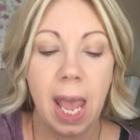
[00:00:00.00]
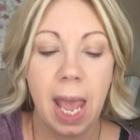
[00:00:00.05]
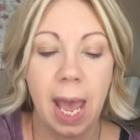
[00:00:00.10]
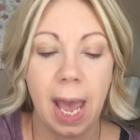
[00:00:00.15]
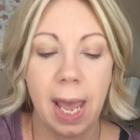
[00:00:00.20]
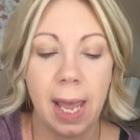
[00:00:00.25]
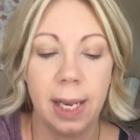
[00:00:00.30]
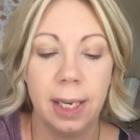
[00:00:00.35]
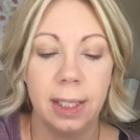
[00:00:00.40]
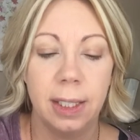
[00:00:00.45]

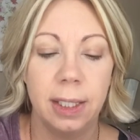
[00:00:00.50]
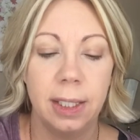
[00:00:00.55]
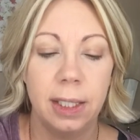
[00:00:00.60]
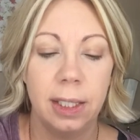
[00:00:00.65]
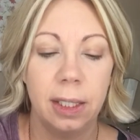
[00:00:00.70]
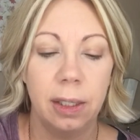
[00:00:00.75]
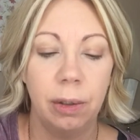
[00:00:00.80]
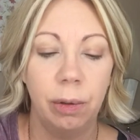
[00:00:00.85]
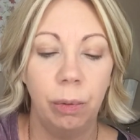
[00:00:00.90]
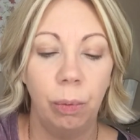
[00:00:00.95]

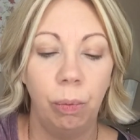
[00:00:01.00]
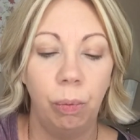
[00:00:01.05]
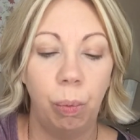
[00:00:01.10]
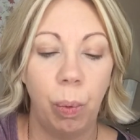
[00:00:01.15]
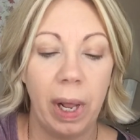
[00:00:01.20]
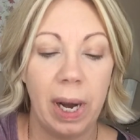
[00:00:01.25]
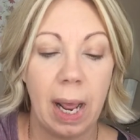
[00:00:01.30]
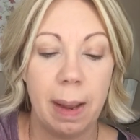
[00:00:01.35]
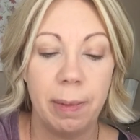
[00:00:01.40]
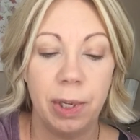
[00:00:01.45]
and
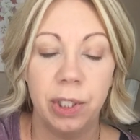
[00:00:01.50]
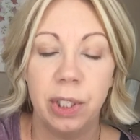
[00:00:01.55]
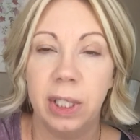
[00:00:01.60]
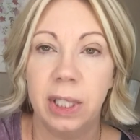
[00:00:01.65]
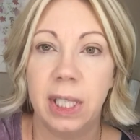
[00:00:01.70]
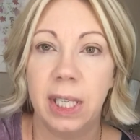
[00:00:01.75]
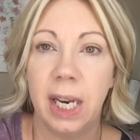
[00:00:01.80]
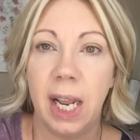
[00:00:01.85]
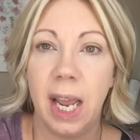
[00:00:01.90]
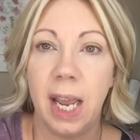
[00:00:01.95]
what I'm
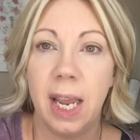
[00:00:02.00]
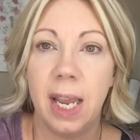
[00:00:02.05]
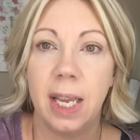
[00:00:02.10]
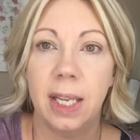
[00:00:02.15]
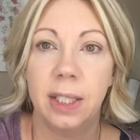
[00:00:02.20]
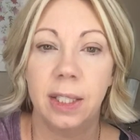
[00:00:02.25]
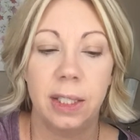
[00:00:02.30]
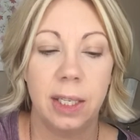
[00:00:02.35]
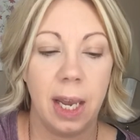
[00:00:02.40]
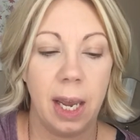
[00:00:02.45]
using today
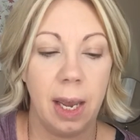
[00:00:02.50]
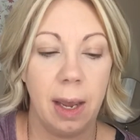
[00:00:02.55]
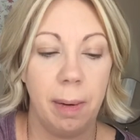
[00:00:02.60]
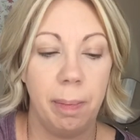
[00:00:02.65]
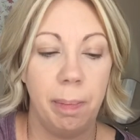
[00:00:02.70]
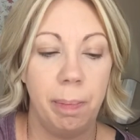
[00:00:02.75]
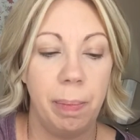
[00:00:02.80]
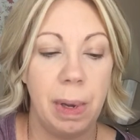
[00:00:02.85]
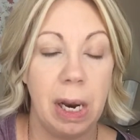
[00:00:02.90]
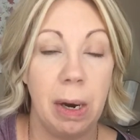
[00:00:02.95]
is
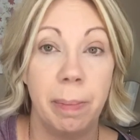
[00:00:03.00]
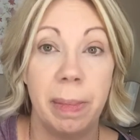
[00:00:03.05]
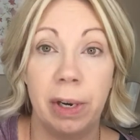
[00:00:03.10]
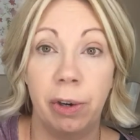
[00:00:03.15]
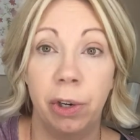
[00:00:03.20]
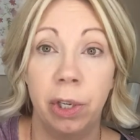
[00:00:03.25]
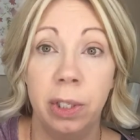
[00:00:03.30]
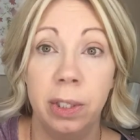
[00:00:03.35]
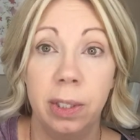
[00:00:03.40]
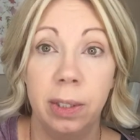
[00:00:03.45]
Bare
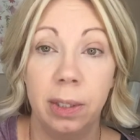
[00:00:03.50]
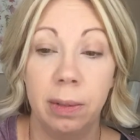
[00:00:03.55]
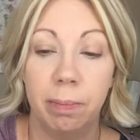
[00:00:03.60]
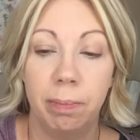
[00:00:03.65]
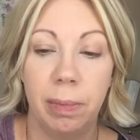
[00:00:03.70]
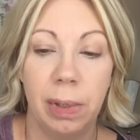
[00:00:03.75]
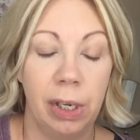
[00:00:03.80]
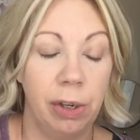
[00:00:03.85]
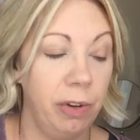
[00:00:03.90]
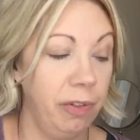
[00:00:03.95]
Minerals
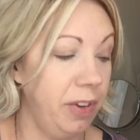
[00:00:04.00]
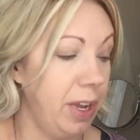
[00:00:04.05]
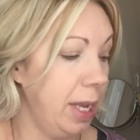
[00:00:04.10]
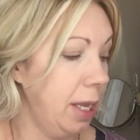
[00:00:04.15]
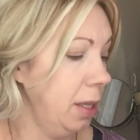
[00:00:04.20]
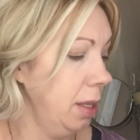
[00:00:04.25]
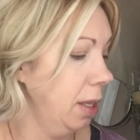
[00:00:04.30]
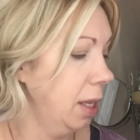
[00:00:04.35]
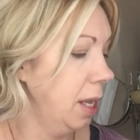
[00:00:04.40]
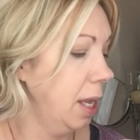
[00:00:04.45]
Mineral
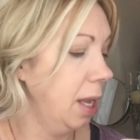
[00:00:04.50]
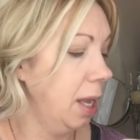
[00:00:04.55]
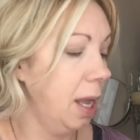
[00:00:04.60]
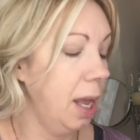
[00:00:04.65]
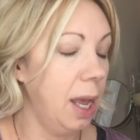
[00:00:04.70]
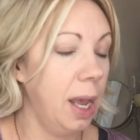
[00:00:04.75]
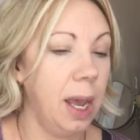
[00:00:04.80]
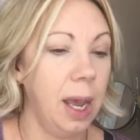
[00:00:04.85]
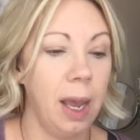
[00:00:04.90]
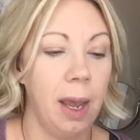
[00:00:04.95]
Veil,
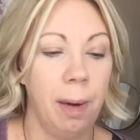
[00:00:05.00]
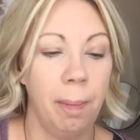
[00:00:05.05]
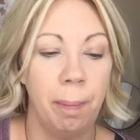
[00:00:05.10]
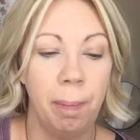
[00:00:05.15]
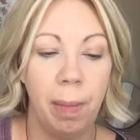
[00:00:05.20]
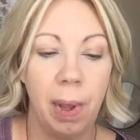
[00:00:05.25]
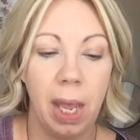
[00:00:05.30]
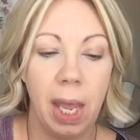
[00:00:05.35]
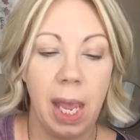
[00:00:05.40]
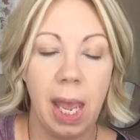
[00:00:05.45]

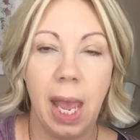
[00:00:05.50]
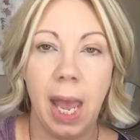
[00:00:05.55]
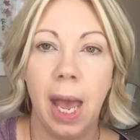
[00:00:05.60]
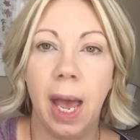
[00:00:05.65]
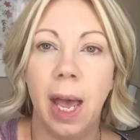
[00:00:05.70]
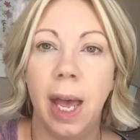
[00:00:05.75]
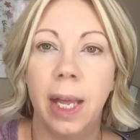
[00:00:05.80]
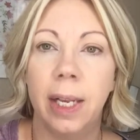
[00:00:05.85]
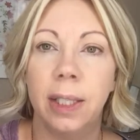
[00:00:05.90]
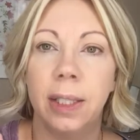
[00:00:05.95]

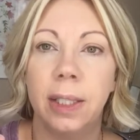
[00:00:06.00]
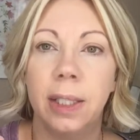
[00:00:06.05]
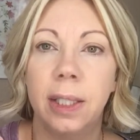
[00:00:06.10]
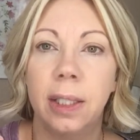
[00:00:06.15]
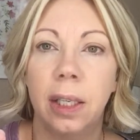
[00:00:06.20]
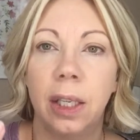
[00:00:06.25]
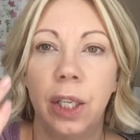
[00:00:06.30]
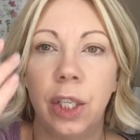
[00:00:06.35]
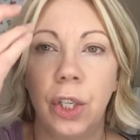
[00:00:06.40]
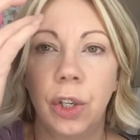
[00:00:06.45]

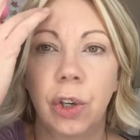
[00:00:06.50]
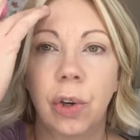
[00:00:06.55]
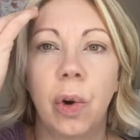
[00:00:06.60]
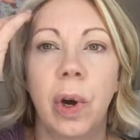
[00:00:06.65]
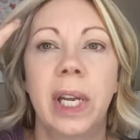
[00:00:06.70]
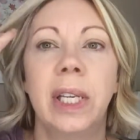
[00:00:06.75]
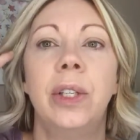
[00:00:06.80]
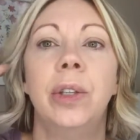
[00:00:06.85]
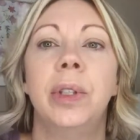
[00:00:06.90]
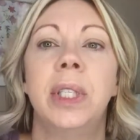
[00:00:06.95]
and you're
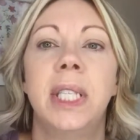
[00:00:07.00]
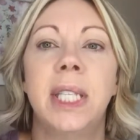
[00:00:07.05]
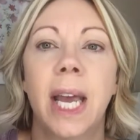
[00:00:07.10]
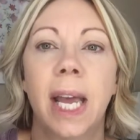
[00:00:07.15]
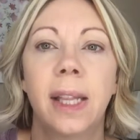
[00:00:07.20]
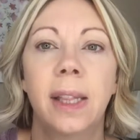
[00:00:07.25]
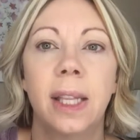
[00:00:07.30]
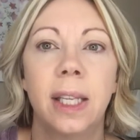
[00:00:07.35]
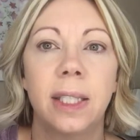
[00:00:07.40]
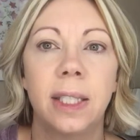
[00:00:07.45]
going to
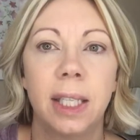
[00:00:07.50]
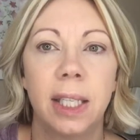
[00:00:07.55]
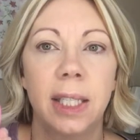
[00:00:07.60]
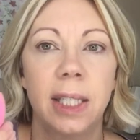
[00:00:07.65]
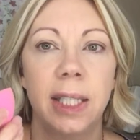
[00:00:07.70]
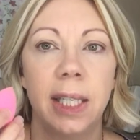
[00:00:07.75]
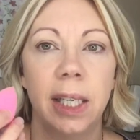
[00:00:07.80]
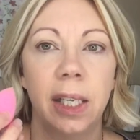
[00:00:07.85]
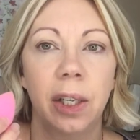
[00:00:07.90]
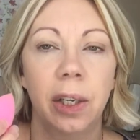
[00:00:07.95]
set this
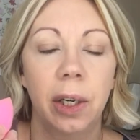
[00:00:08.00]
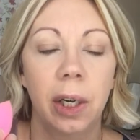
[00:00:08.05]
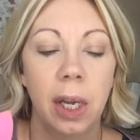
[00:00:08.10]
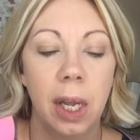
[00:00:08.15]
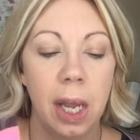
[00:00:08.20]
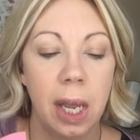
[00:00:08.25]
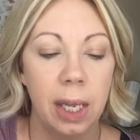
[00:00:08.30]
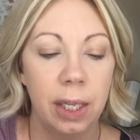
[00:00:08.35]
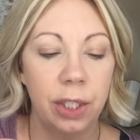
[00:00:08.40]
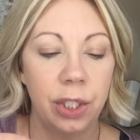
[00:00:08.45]
concealer.
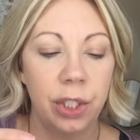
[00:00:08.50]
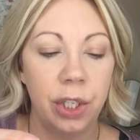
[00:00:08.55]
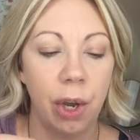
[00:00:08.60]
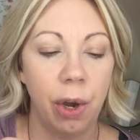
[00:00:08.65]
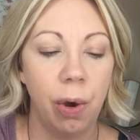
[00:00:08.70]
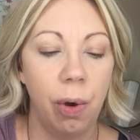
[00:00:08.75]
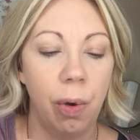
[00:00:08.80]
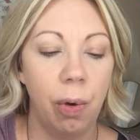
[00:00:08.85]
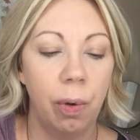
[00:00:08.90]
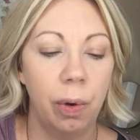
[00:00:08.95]

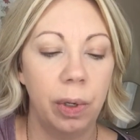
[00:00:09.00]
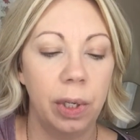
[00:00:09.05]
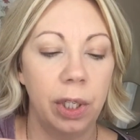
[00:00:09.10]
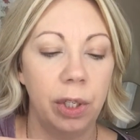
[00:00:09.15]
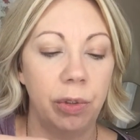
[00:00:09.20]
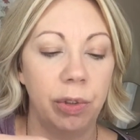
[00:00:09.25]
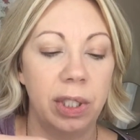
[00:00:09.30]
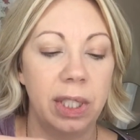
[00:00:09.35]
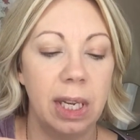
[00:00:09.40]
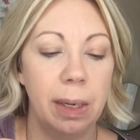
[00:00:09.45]
So
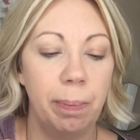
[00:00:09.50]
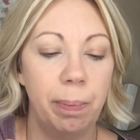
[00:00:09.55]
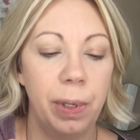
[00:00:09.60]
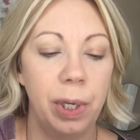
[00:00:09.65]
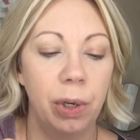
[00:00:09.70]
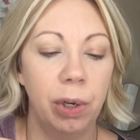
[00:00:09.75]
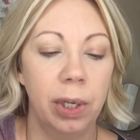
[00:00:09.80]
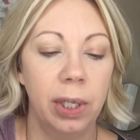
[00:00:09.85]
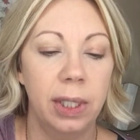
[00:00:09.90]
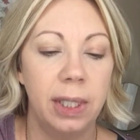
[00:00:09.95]
you dip
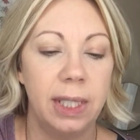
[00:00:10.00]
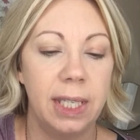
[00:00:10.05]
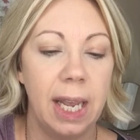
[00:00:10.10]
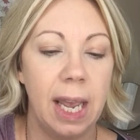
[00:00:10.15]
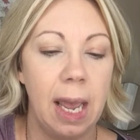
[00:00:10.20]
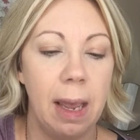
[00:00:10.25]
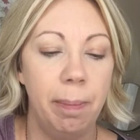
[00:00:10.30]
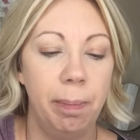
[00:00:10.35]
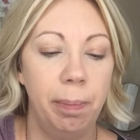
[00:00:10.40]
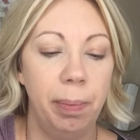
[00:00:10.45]
your
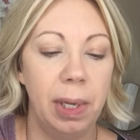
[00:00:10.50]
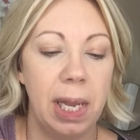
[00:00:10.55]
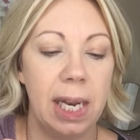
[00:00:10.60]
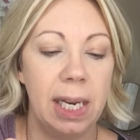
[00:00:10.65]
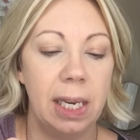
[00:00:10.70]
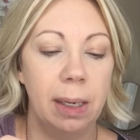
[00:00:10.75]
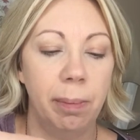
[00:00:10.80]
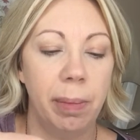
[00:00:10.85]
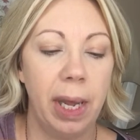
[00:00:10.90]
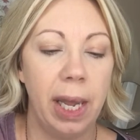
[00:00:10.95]
damp
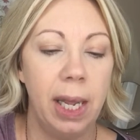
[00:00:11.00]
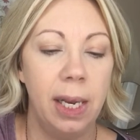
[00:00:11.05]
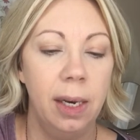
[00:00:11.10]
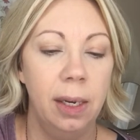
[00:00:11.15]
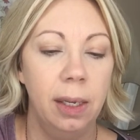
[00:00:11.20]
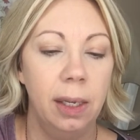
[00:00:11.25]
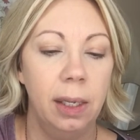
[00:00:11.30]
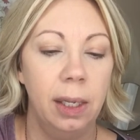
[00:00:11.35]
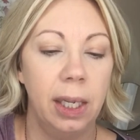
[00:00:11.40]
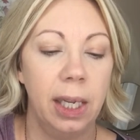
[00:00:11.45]
blending bud
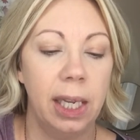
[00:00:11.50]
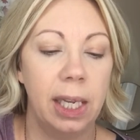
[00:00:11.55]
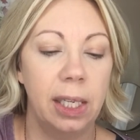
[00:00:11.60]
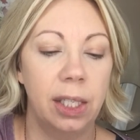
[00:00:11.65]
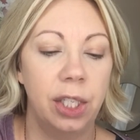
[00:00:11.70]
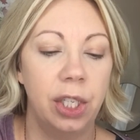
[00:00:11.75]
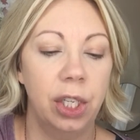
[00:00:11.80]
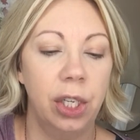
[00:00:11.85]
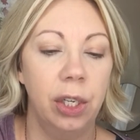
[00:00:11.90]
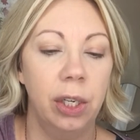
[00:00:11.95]

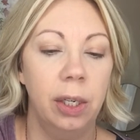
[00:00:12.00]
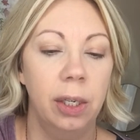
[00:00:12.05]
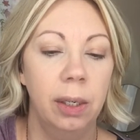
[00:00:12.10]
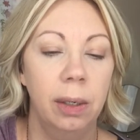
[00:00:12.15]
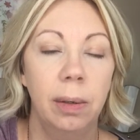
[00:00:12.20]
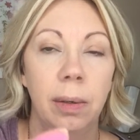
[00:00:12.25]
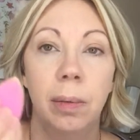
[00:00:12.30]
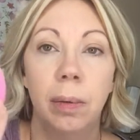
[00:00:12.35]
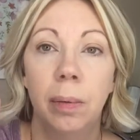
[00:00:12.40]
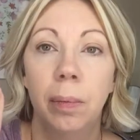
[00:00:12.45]
into
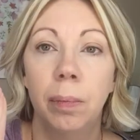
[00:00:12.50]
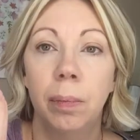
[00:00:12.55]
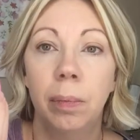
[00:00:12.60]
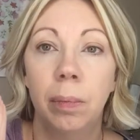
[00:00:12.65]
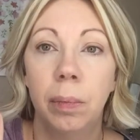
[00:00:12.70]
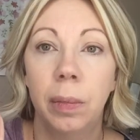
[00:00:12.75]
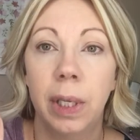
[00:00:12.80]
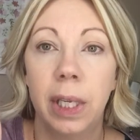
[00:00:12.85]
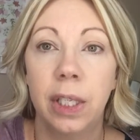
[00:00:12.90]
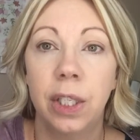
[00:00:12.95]
your
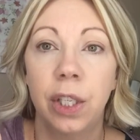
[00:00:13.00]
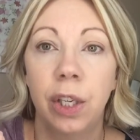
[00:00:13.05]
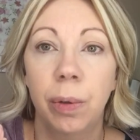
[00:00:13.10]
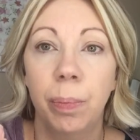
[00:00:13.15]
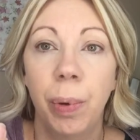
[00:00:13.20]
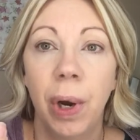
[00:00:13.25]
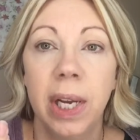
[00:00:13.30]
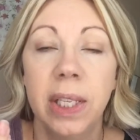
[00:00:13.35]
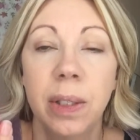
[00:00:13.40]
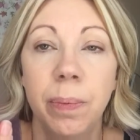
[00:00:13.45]

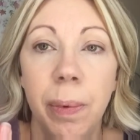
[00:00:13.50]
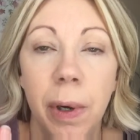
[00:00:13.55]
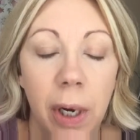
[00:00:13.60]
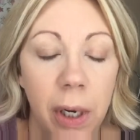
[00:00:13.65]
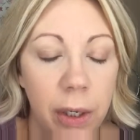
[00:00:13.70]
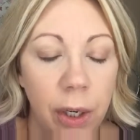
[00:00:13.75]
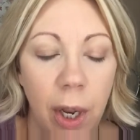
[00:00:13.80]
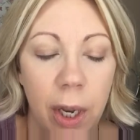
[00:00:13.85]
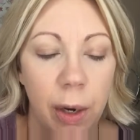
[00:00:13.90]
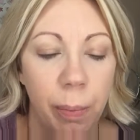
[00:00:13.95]
press,
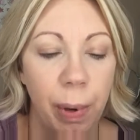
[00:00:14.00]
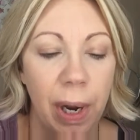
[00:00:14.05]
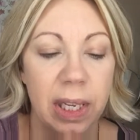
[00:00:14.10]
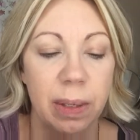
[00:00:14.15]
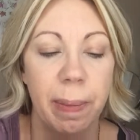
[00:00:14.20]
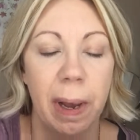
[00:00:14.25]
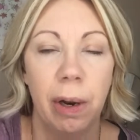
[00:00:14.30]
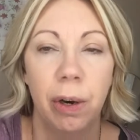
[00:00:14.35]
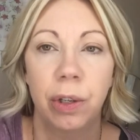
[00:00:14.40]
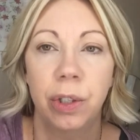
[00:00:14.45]
or not your
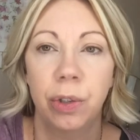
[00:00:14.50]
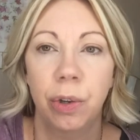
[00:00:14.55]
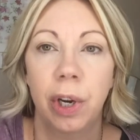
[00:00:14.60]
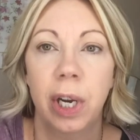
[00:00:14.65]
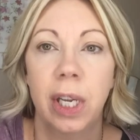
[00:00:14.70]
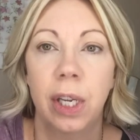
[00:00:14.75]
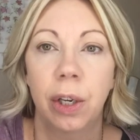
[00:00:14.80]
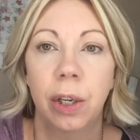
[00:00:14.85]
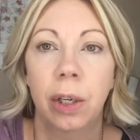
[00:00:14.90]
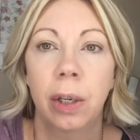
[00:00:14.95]
pressed powder,
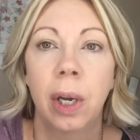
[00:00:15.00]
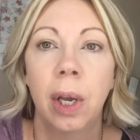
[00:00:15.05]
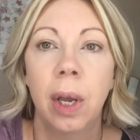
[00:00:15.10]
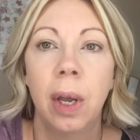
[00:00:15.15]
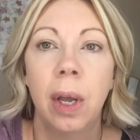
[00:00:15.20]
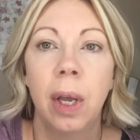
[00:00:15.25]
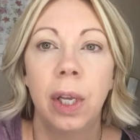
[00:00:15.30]
sorry, your